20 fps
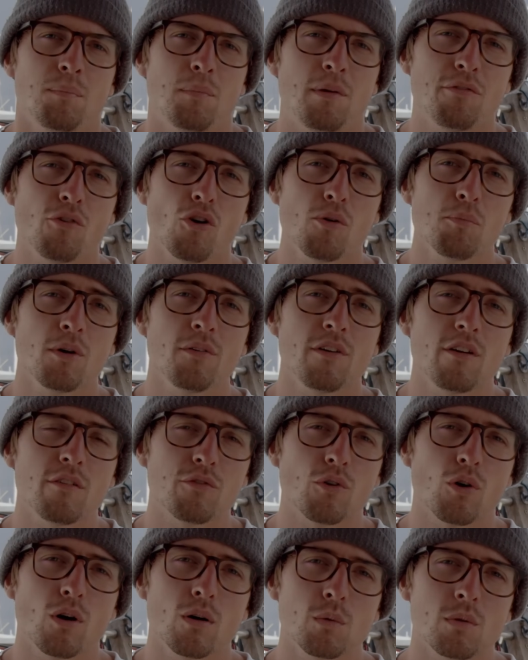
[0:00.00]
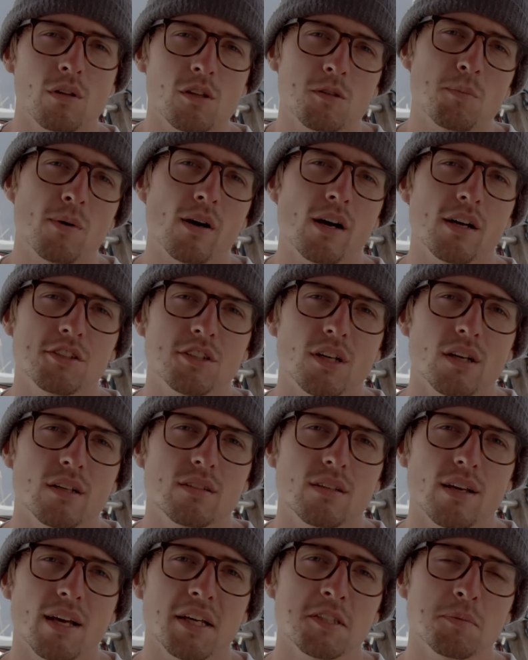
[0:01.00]
Before moving forward with this
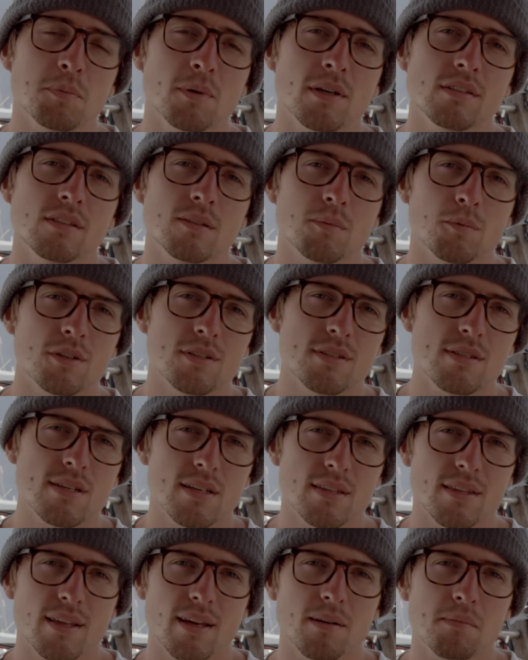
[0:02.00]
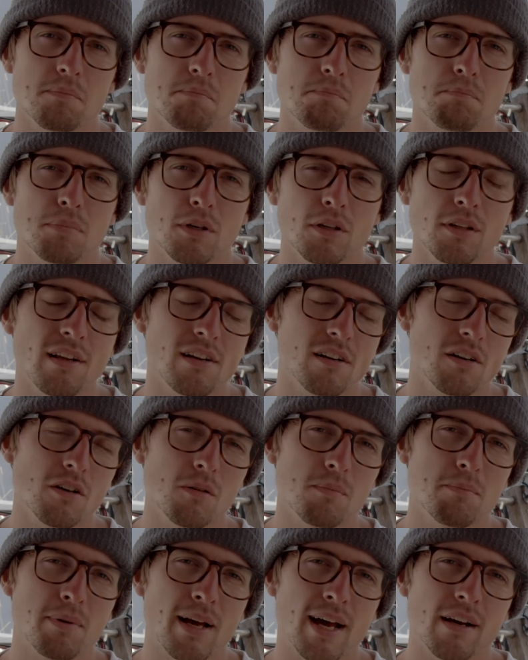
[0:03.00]
project, I explained to Marissa that building our
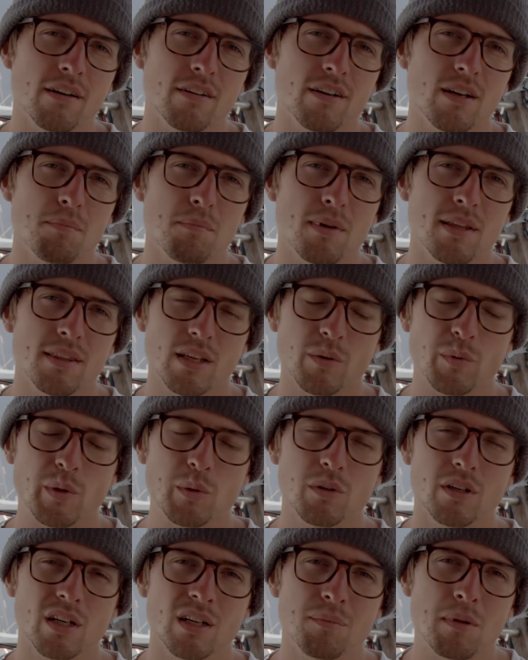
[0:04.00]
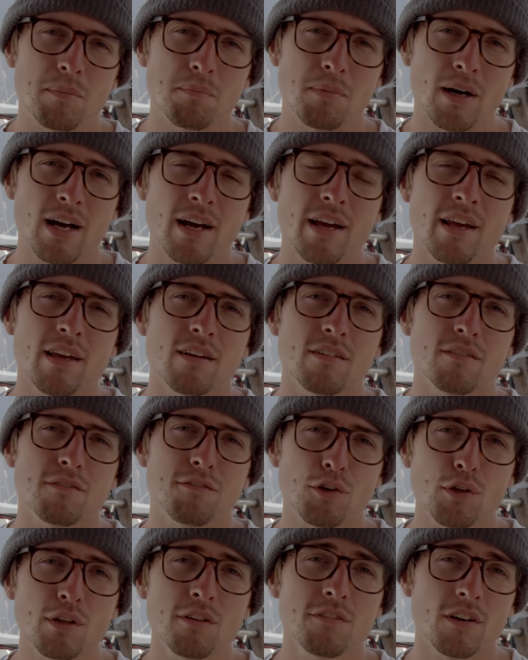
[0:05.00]
own battery meant that we were going to be buying
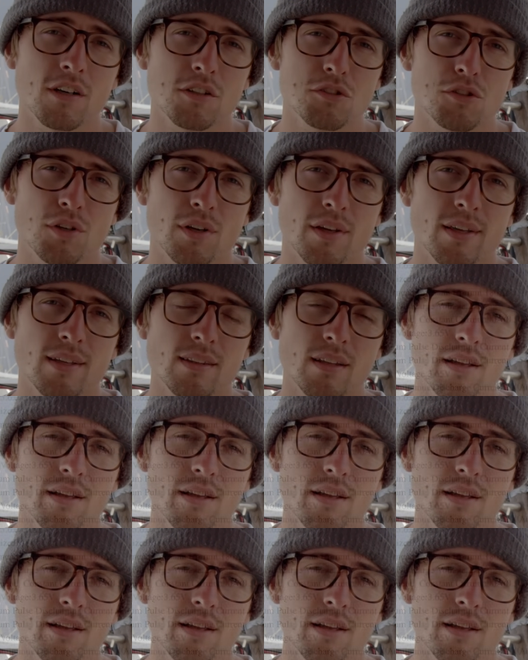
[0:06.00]
fully functioning